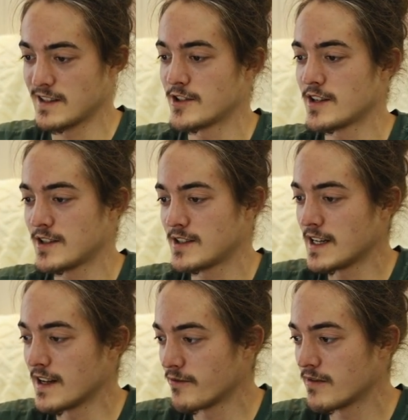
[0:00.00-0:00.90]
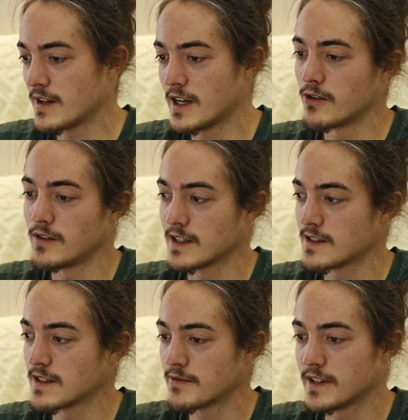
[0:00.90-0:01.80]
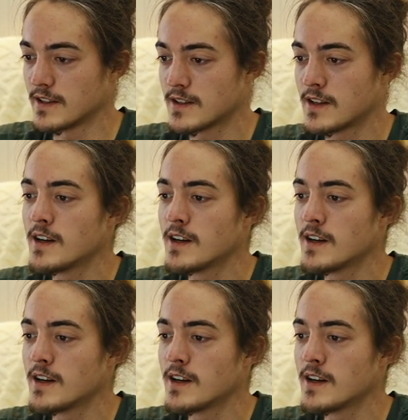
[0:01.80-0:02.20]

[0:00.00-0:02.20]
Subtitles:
let's just say I earn like 6 figures.